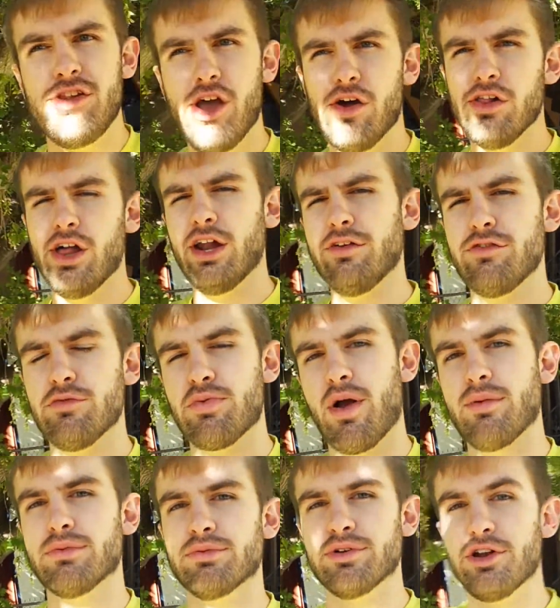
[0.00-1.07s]
Now, a lot of you
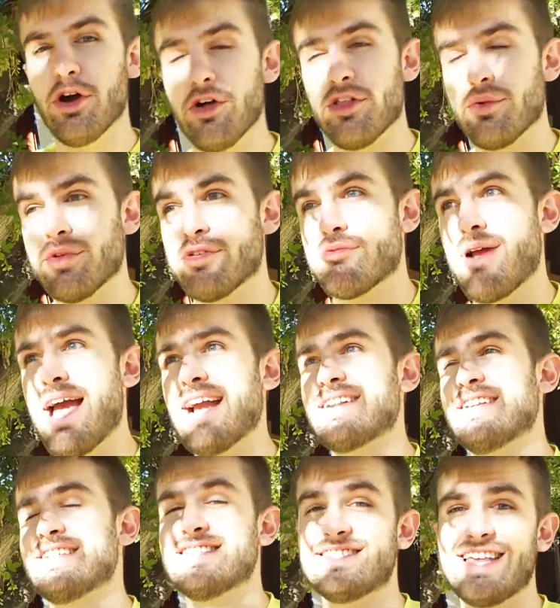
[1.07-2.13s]
probably know that with
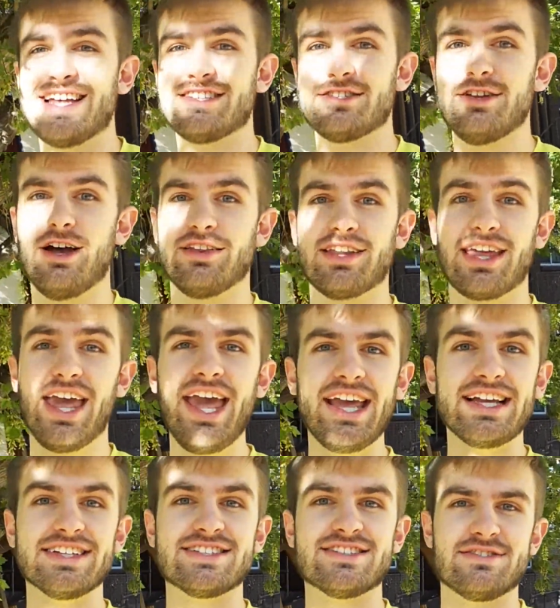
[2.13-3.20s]
arachnids, that's not the
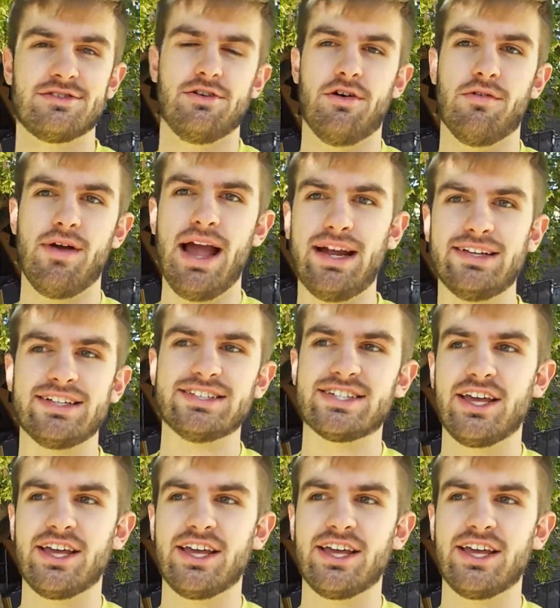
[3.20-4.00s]
case. Arachnids